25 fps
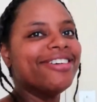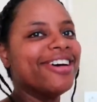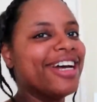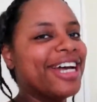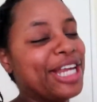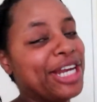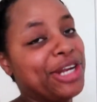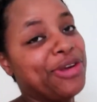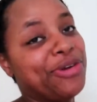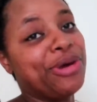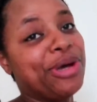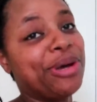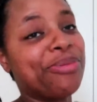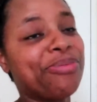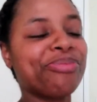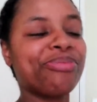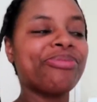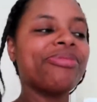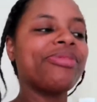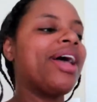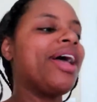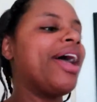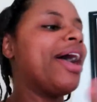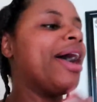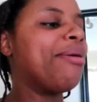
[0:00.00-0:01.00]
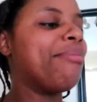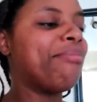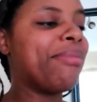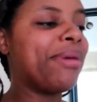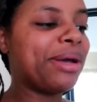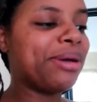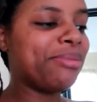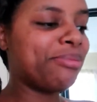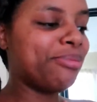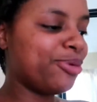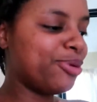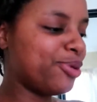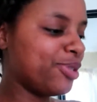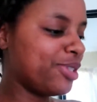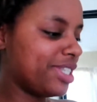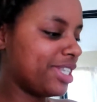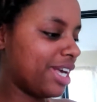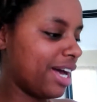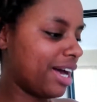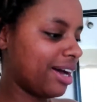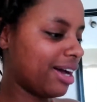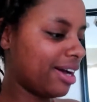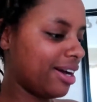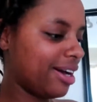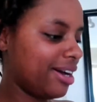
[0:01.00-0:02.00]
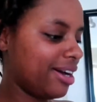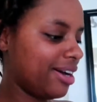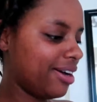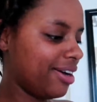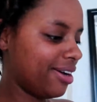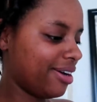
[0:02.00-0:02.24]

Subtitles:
Anyway, my moods are